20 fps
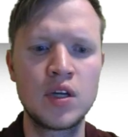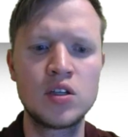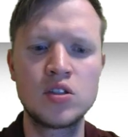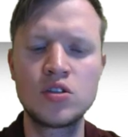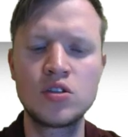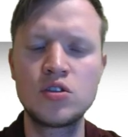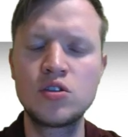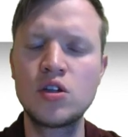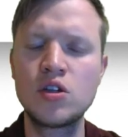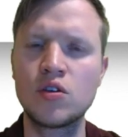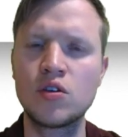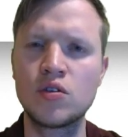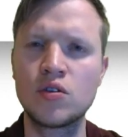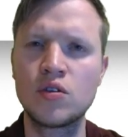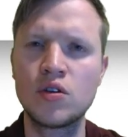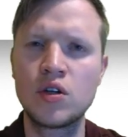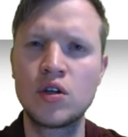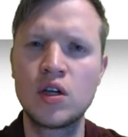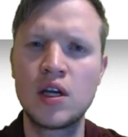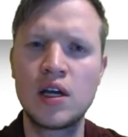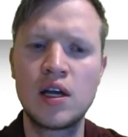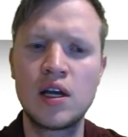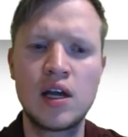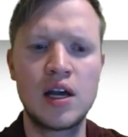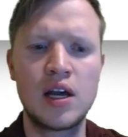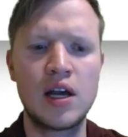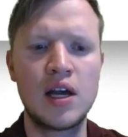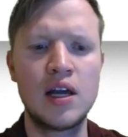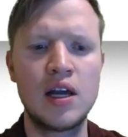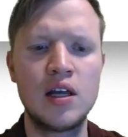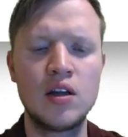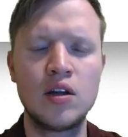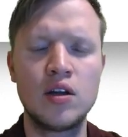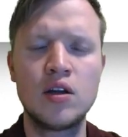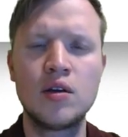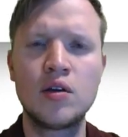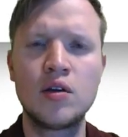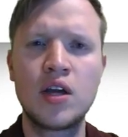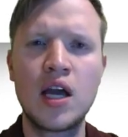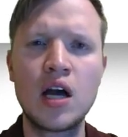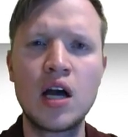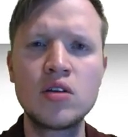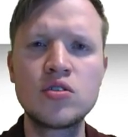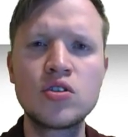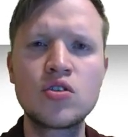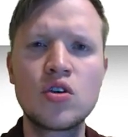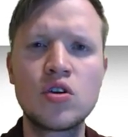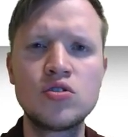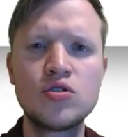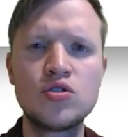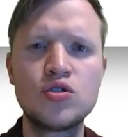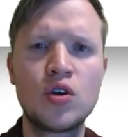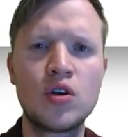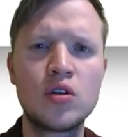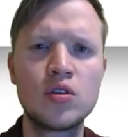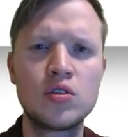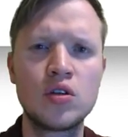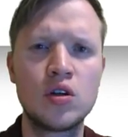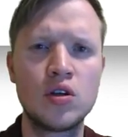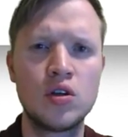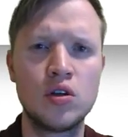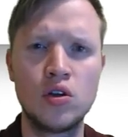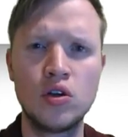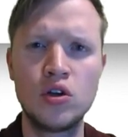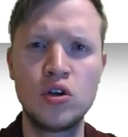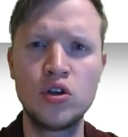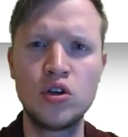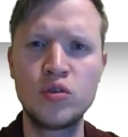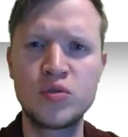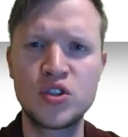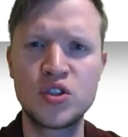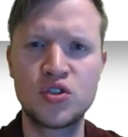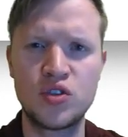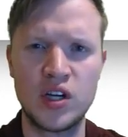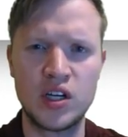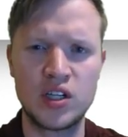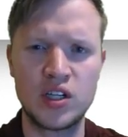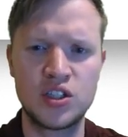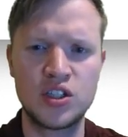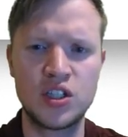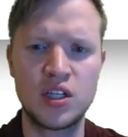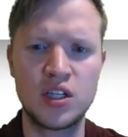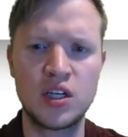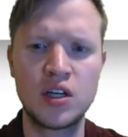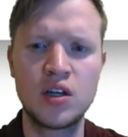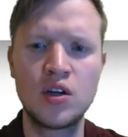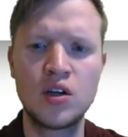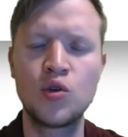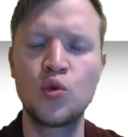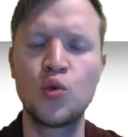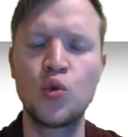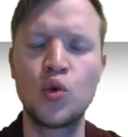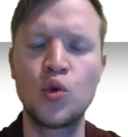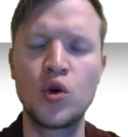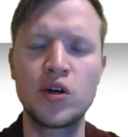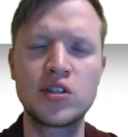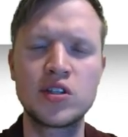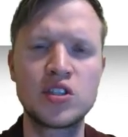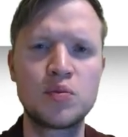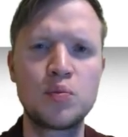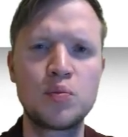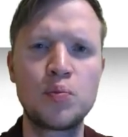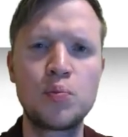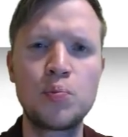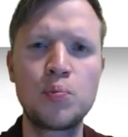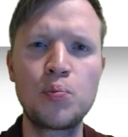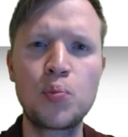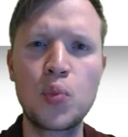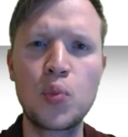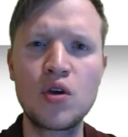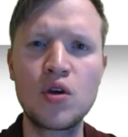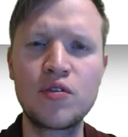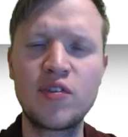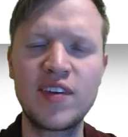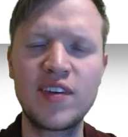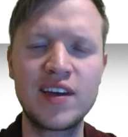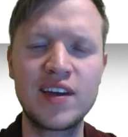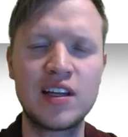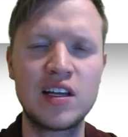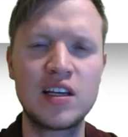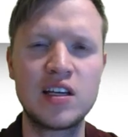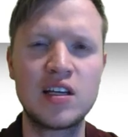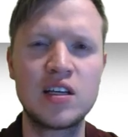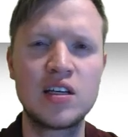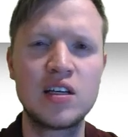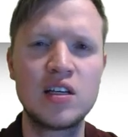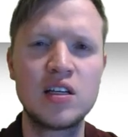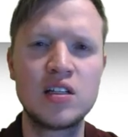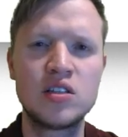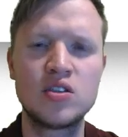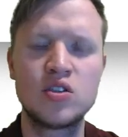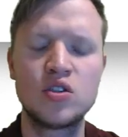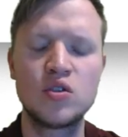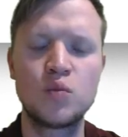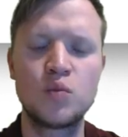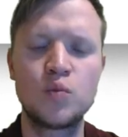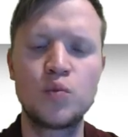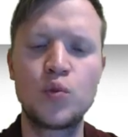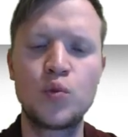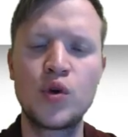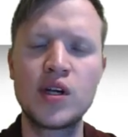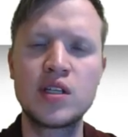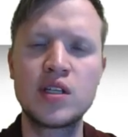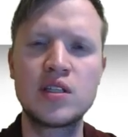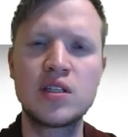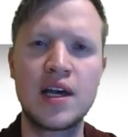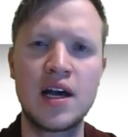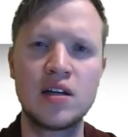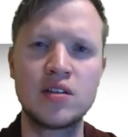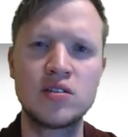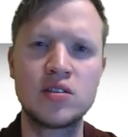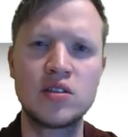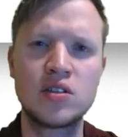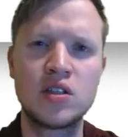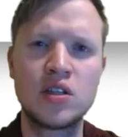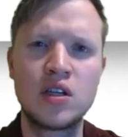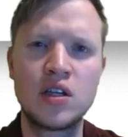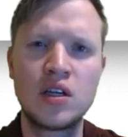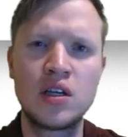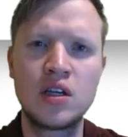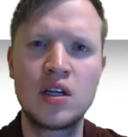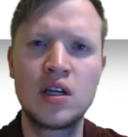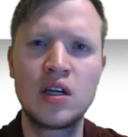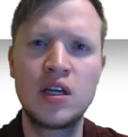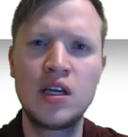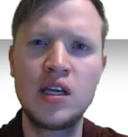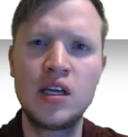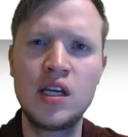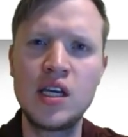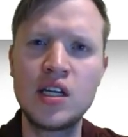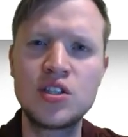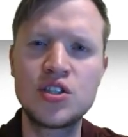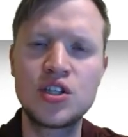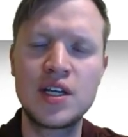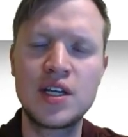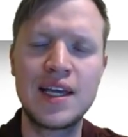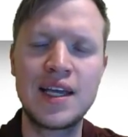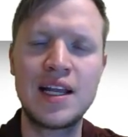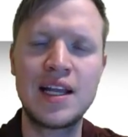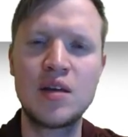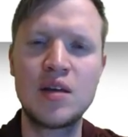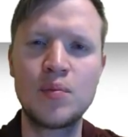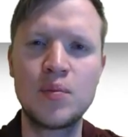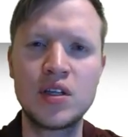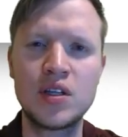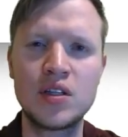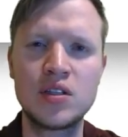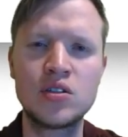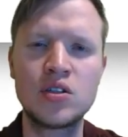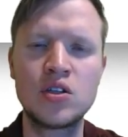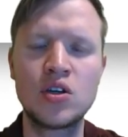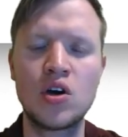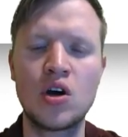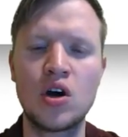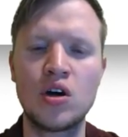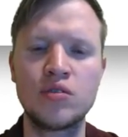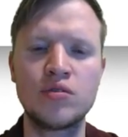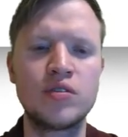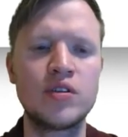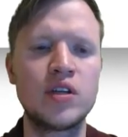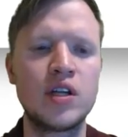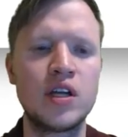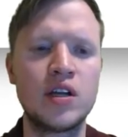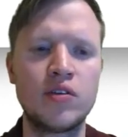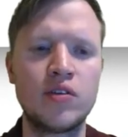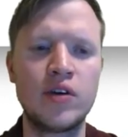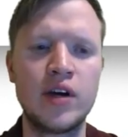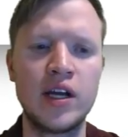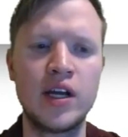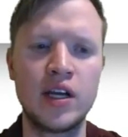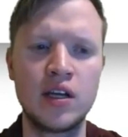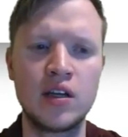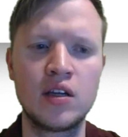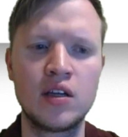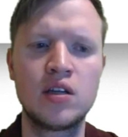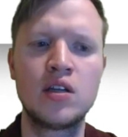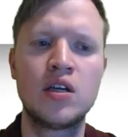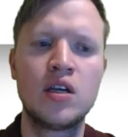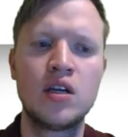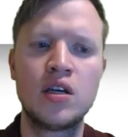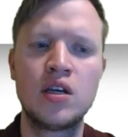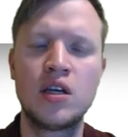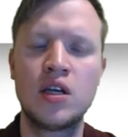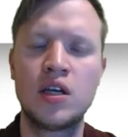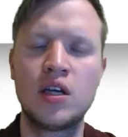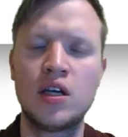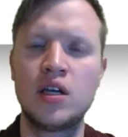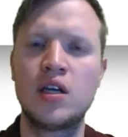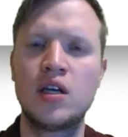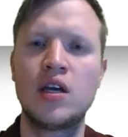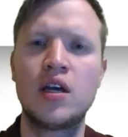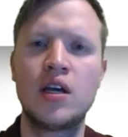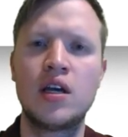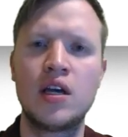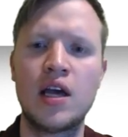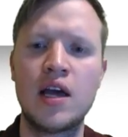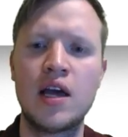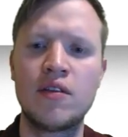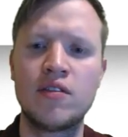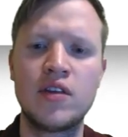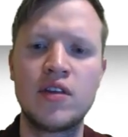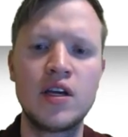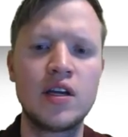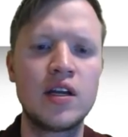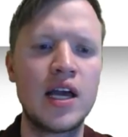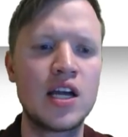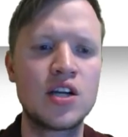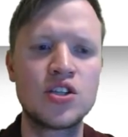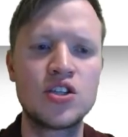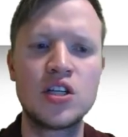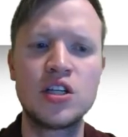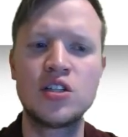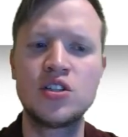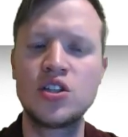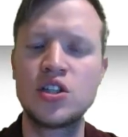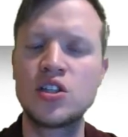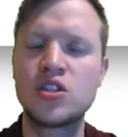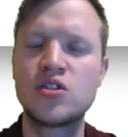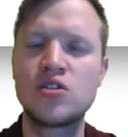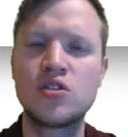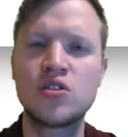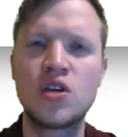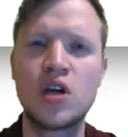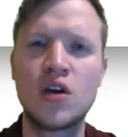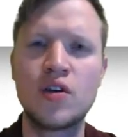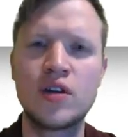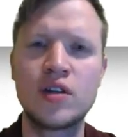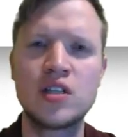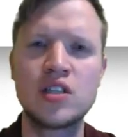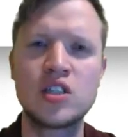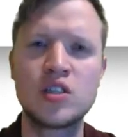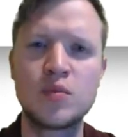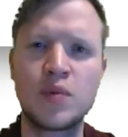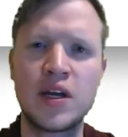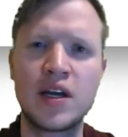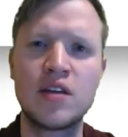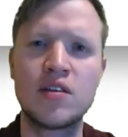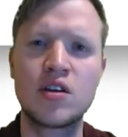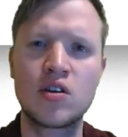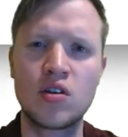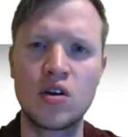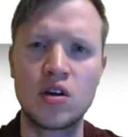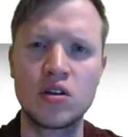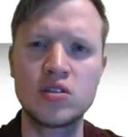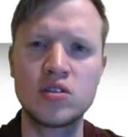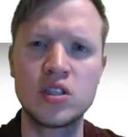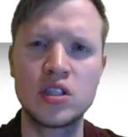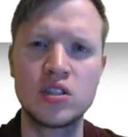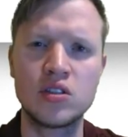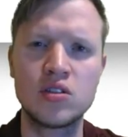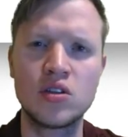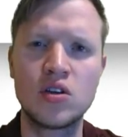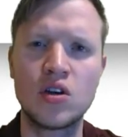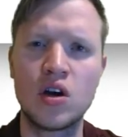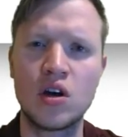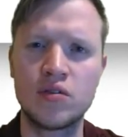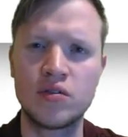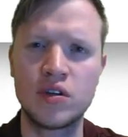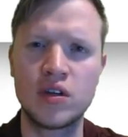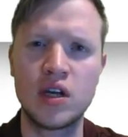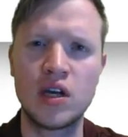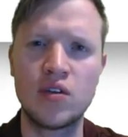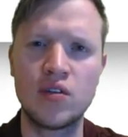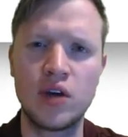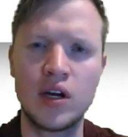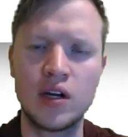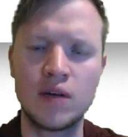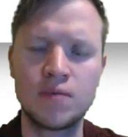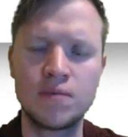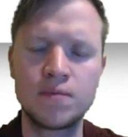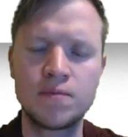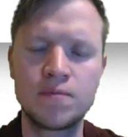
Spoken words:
So a counter-controlled loop structure works perfectly to print out each element of an array, and then actually just to go and display the content of an array.